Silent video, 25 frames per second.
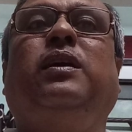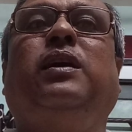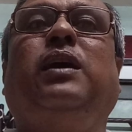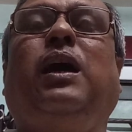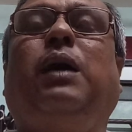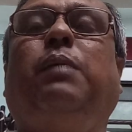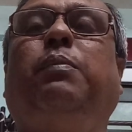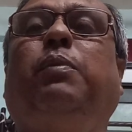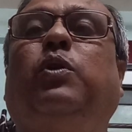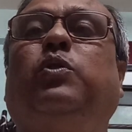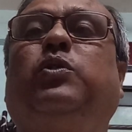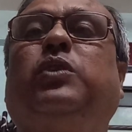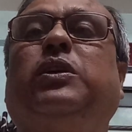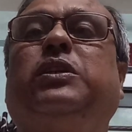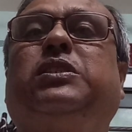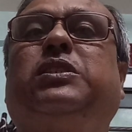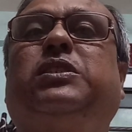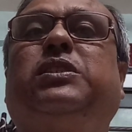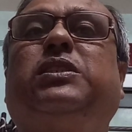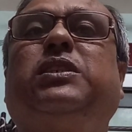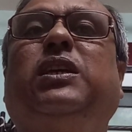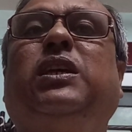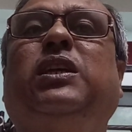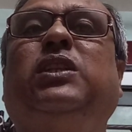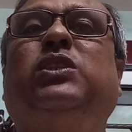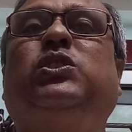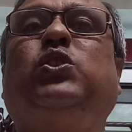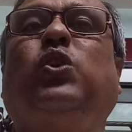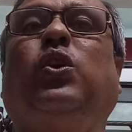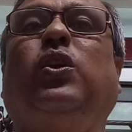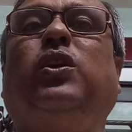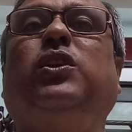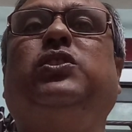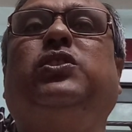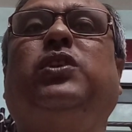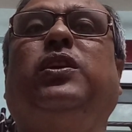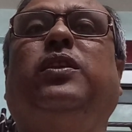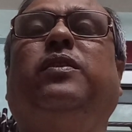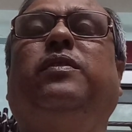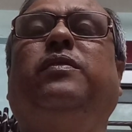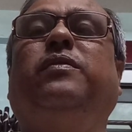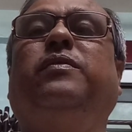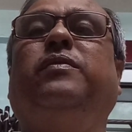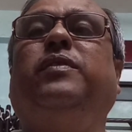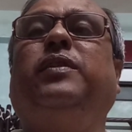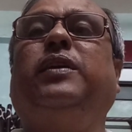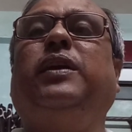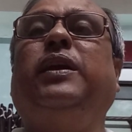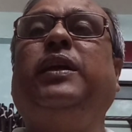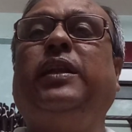about its installation
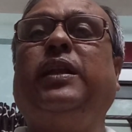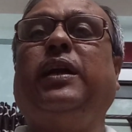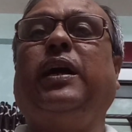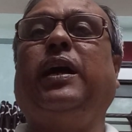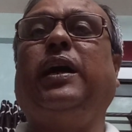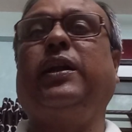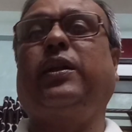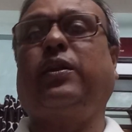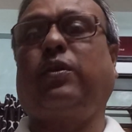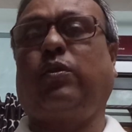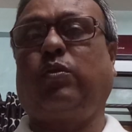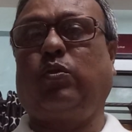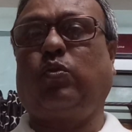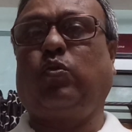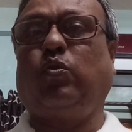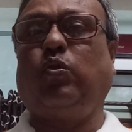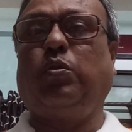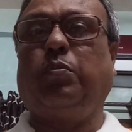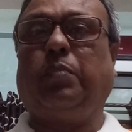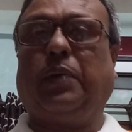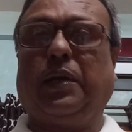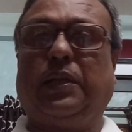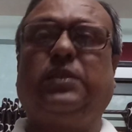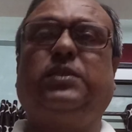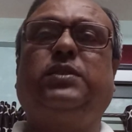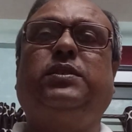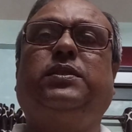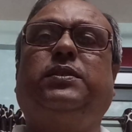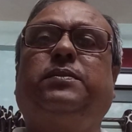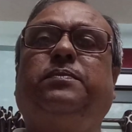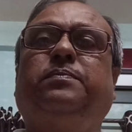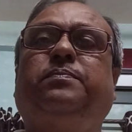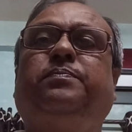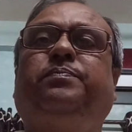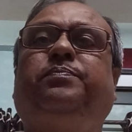in underground coal mines.